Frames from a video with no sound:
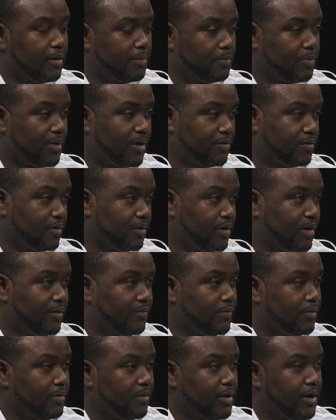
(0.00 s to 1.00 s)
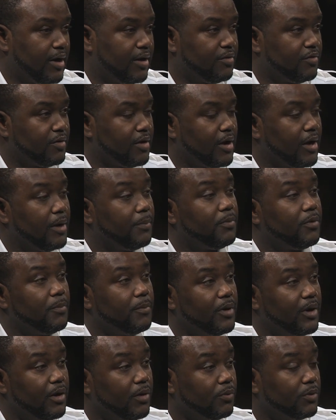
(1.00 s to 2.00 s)
President Governor has
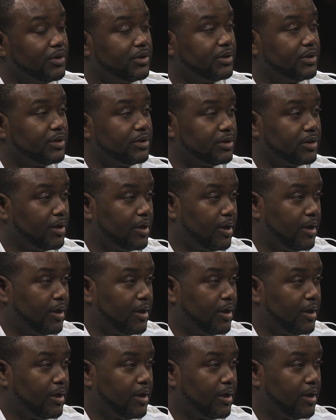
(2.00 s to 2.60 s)
implemented, which is